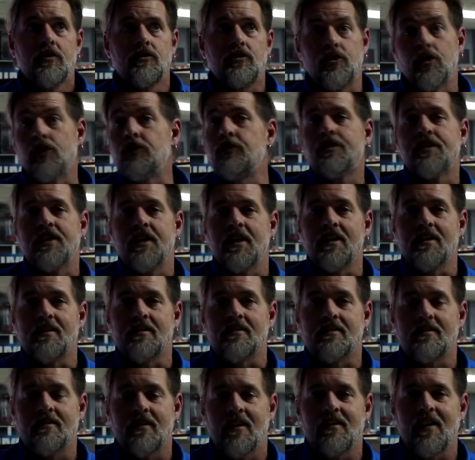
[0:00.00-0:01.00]
two
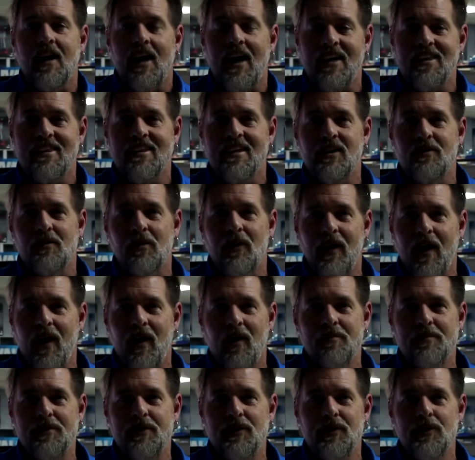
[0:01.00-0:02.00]
things that I think will
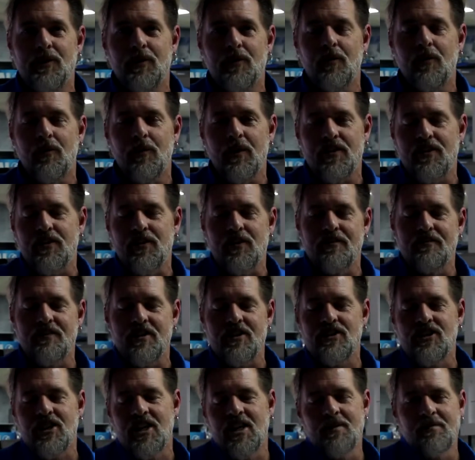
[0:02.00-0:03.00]
help you with your
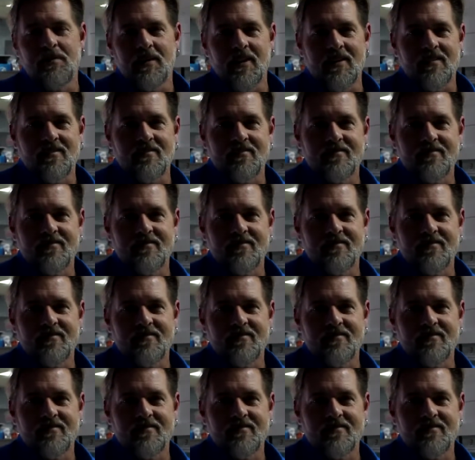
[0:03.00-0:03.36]
fish keeping.